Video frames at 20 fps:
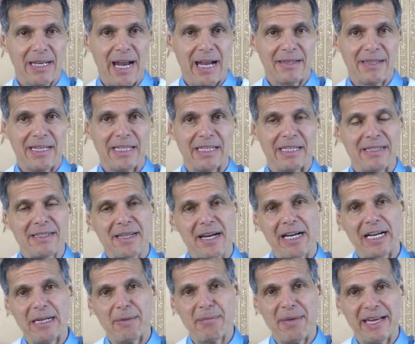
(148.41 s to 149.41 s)
And then in
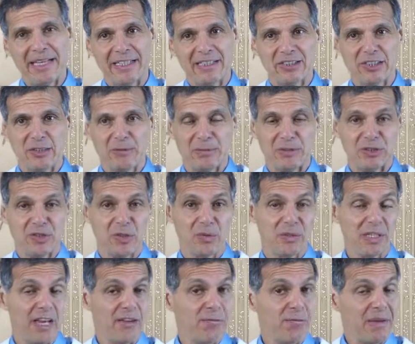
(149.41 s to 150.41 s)
diabetics, it's been
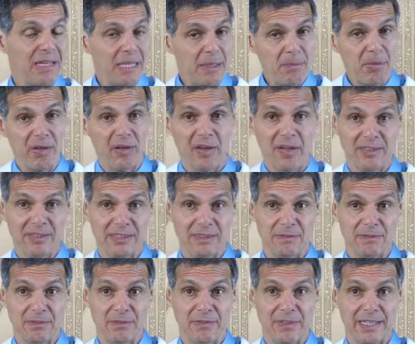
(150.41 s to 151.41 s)
shown to have many
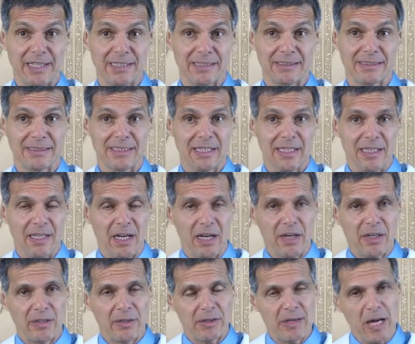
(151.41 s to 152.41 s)
positive effects
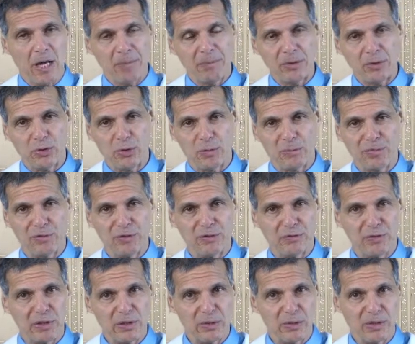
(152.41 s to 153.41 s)
on helping to
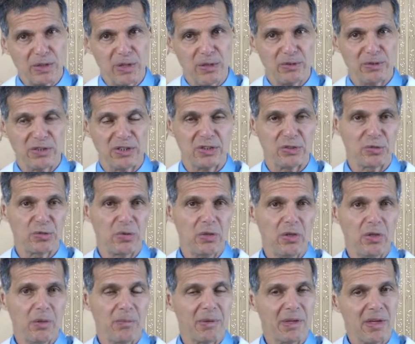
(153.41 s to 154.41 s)
improve glucose
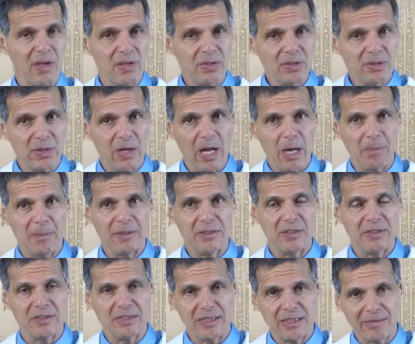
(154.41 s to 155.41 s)
control, but also helping
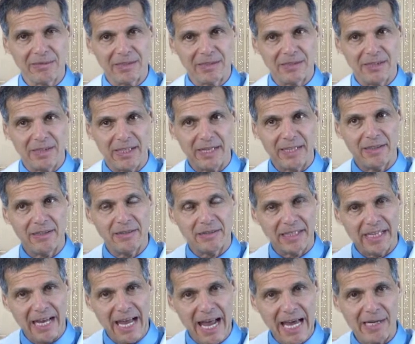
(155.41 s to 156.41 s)
to decrease the
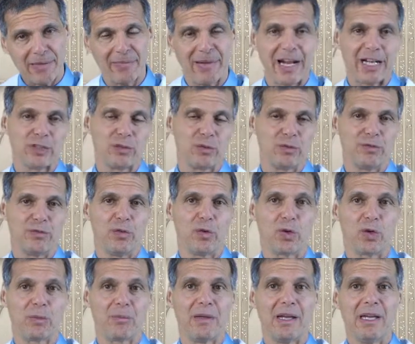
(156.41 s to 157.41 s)
likelihood cataracts will
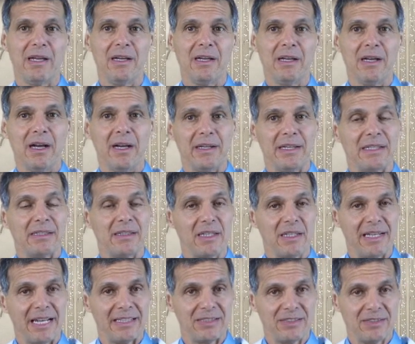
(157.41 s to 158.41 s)
form uh, in
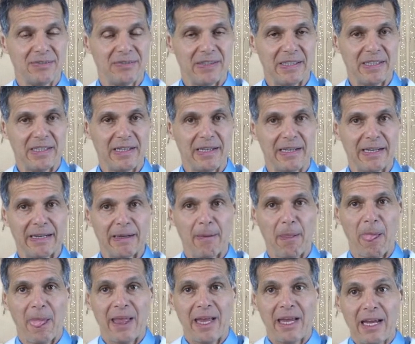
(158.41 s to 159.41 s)
the lens of the eye.
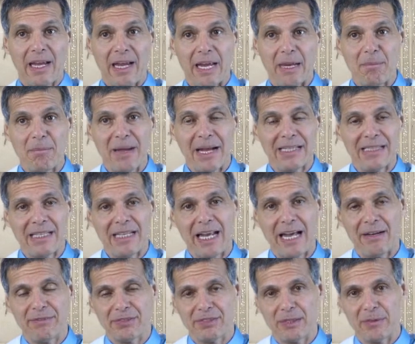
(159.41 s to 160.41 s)
In men that
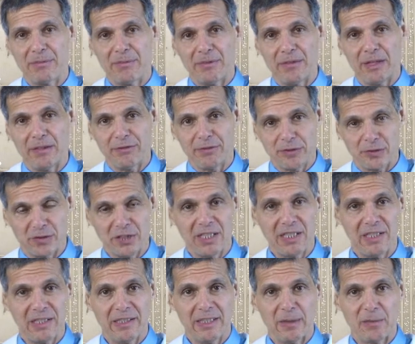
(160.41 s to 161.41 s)
have some uh,
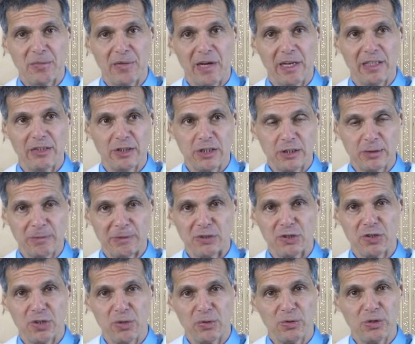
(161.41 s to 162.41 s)
fertility problems, it's been
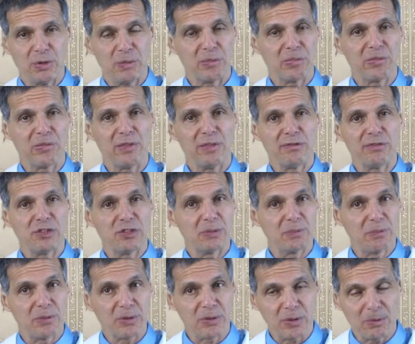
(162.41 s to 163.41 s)
shown to improve
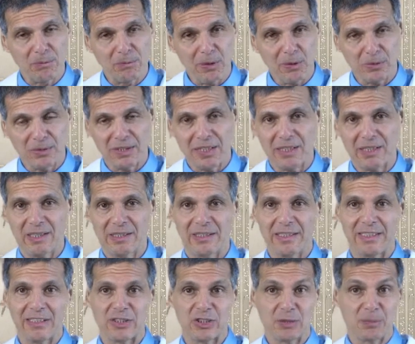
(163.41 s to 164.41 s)
sperm
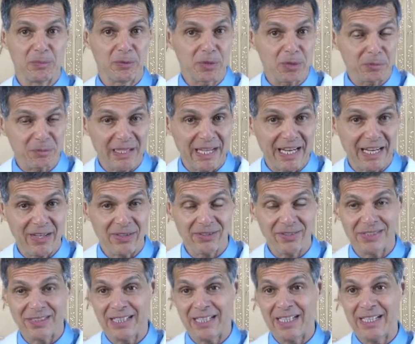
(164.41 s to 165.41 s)
motility and sperm
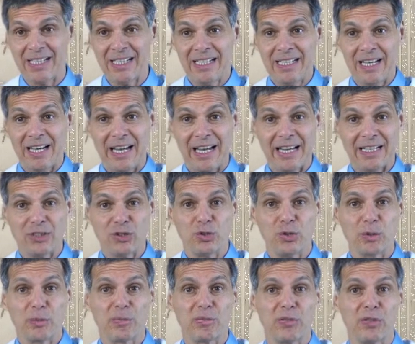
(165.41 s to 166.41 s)
counts and
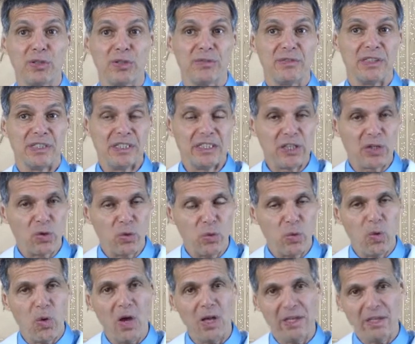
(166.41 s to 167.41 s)
to improve the, the
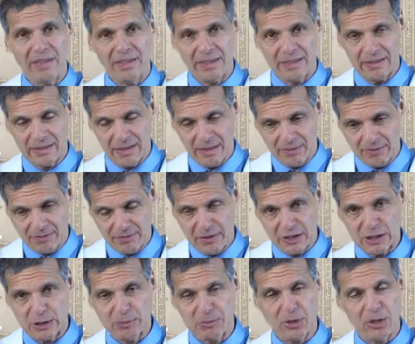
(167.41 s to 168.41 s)
quality of
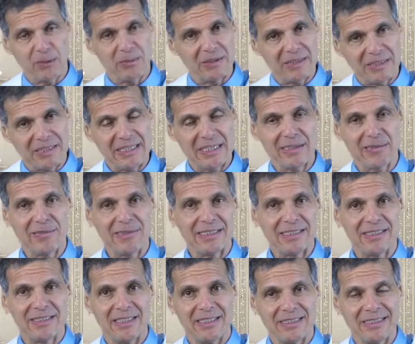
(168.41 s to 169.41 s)
the sperm and
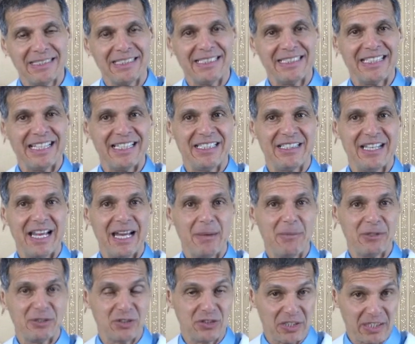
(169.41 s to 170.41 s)
decrease that DNA
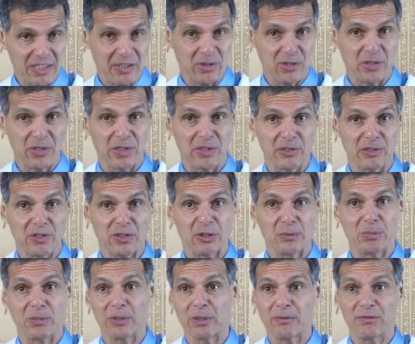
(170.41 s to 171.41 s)
damage that can occur to
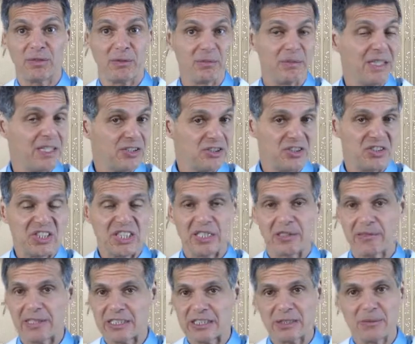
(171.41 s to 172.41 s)
sperm from
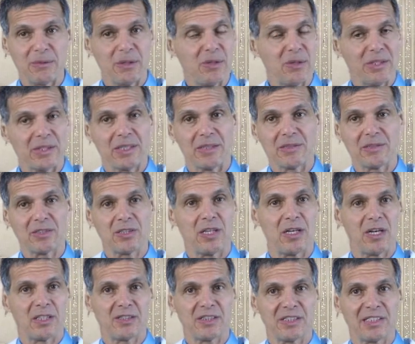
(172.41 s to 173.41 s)
cigarette smoke and other
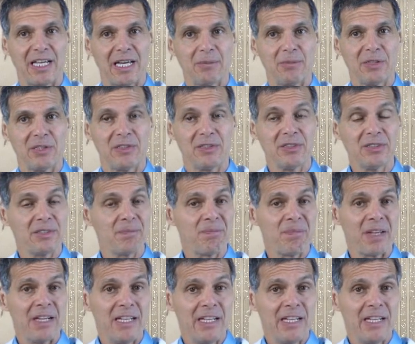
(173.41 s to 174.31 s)
toxic chemicals.